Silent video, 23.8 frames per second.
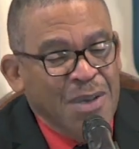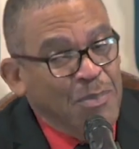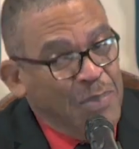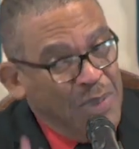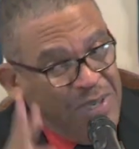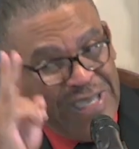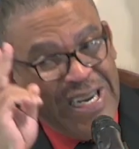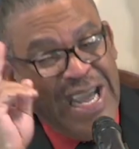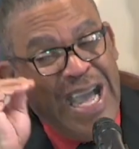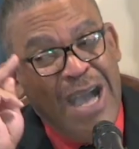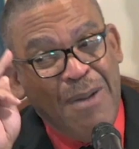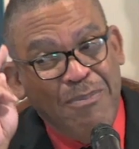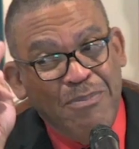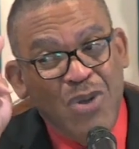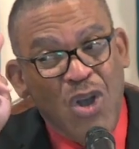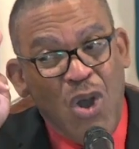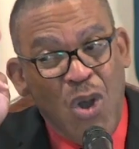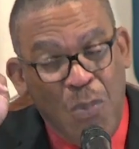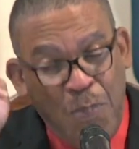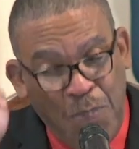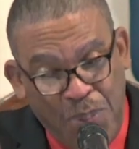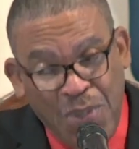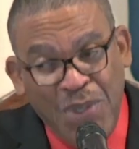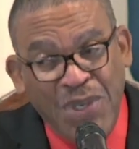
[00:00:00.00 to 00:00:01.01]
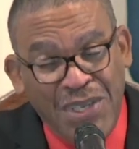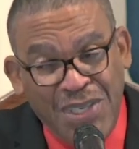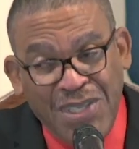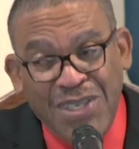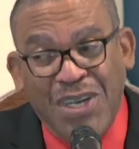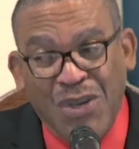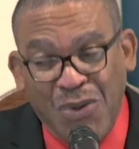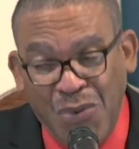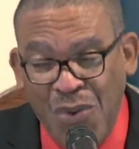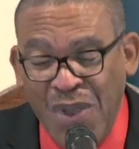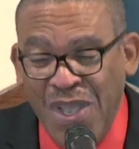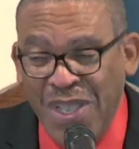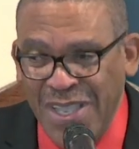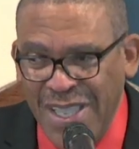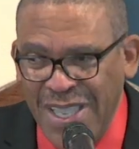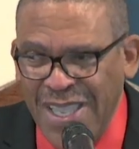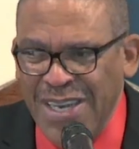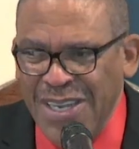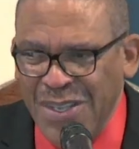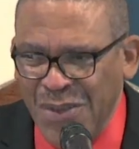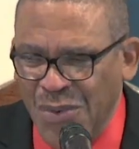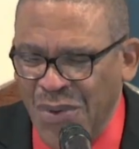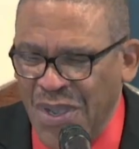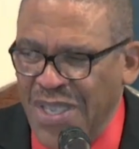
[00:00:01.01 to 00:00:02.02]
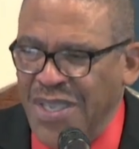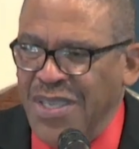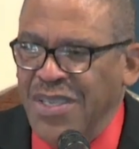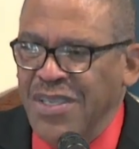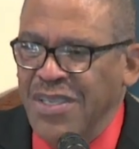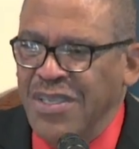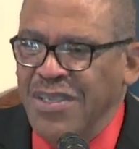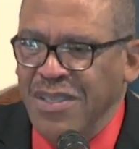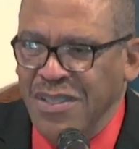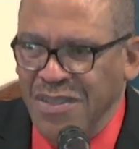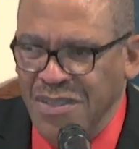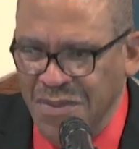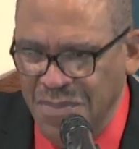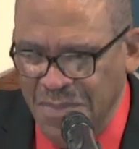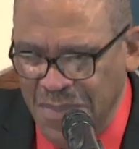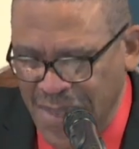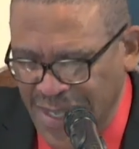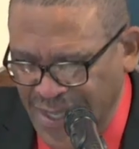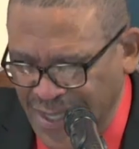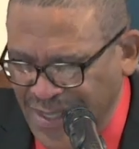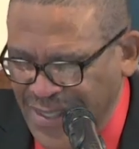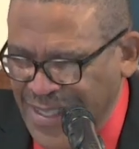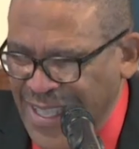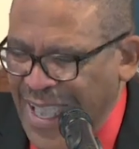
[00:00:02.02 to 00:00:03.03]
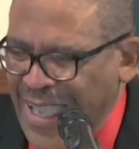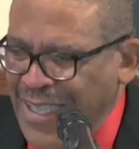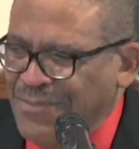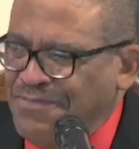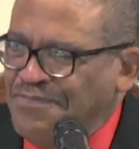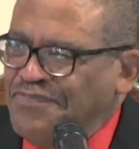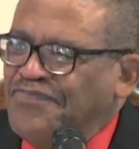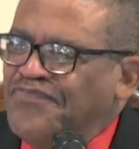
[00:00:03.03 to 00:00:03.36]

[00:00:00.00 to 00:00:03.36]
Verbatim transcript: but I'm going to put her away anyway. You missed that.